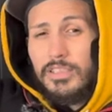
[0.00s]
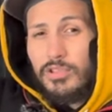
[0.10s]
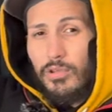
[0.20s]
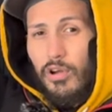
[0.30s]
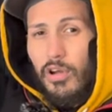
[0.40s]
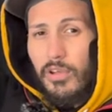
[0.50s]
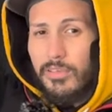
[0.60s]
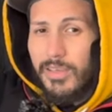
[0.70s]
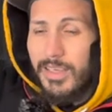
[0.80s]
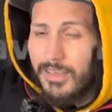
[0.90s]
initial
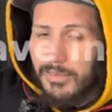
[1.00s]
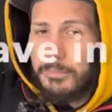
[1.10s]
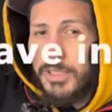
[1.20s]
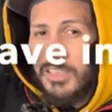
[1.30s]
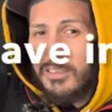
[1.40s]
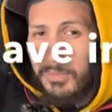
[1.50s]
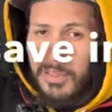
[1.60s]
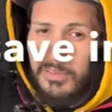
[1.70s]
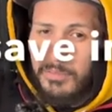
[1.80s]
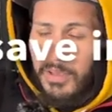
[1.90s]
cost is a bit
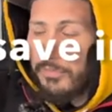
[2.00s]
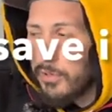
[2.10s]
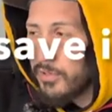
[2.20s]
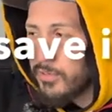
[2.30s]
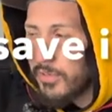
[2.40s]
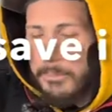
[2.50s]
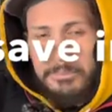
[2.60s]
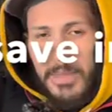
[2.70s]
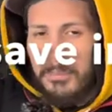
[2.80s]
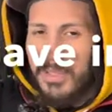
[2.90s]
expensive at first,
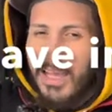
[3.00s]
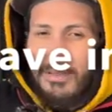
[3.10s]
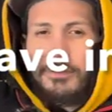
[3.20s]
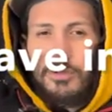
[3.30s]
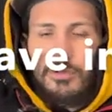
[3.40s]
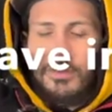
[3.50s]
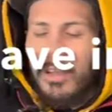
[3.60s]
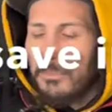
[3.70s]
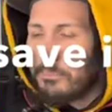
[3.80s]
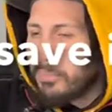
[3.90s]
but I've used
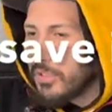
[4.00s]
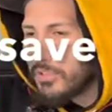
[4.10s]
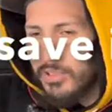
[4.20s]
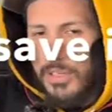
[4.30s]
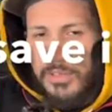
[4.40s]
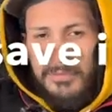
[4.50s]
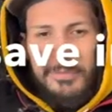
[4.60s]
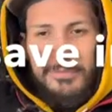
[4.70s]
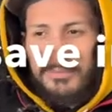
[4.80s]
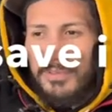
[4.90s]
a bunch of
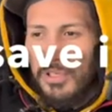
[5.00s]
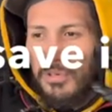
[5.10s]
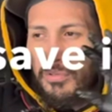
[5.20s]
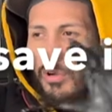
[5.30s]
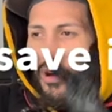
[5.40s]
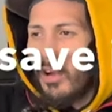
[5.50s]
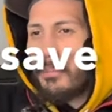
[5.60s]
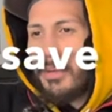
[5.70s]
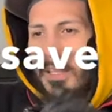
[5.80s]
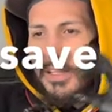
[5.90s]
you know
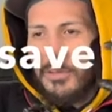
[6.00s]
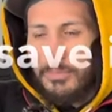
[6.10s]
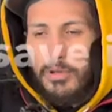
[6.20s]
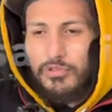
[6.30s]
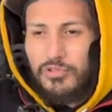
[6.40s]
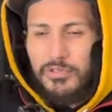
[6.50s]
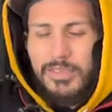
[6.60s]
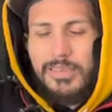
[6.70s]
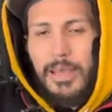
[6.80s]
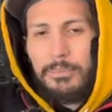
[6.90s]
carpet and upholstery
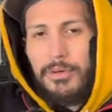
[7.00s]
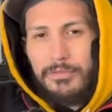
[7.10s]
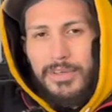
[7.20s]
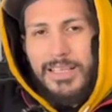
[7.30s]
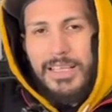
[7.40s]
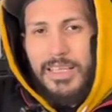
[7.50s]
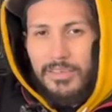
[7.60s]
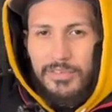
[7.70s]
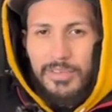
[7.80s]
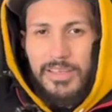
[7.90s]
type of
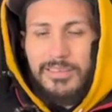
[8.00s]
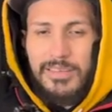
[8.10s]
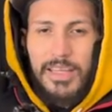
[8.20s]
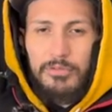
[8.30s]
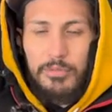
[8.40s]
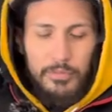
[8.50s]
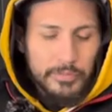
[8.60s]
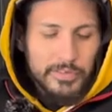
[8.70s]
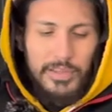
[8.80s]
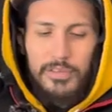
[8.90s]
cleaners and stain
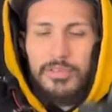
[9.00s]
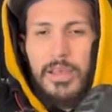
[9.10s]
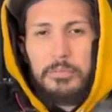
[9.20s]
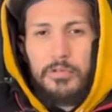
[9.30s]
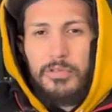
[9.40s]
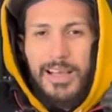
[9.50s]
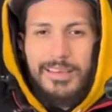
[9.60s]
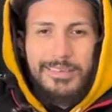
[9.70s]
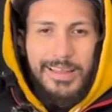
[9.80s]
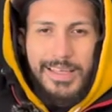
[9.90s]
removers. I use Chemical
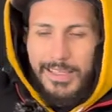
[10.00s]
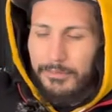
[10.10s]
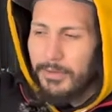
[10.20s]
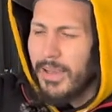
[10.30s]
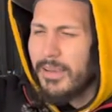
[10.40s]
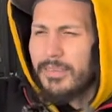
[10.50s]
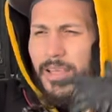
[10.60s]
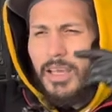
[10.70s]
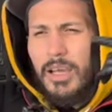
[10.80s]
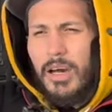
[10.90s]
Guys Lightning Fast,
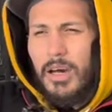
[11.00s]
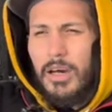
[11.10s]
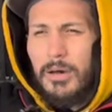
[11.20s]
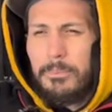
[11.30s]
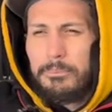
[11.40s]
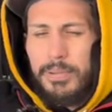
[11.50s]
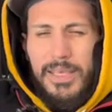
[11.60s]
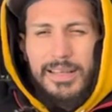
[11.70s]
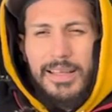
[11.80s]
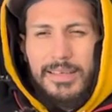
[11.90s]
uh,
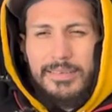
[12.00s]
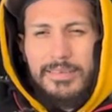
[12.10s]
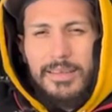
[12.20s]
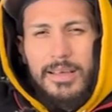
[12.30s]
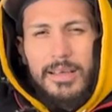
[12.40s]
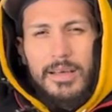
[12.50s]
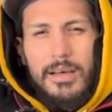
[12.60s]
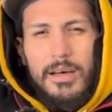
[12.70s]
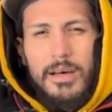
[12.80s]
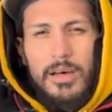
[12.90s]
P&S,
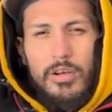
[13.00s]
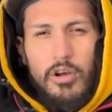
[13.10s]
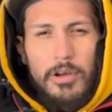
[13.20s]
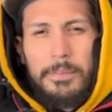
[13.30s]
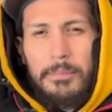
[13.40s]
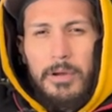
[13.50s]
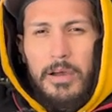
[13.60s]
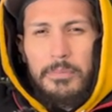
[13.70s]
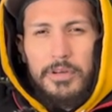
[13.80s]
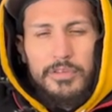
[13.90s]
uh, Carpet
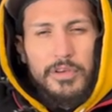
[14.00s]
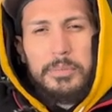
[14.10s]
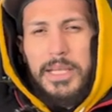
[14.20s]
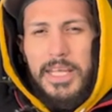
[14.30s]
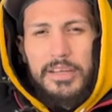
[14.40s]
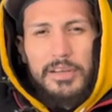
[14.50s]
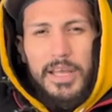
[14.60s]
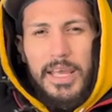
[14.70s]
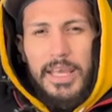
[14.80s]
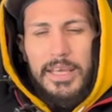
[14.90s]
Bomber,
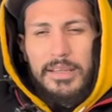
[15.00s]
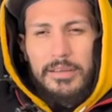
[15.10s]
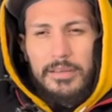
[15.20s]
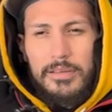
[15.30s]
Terminator, and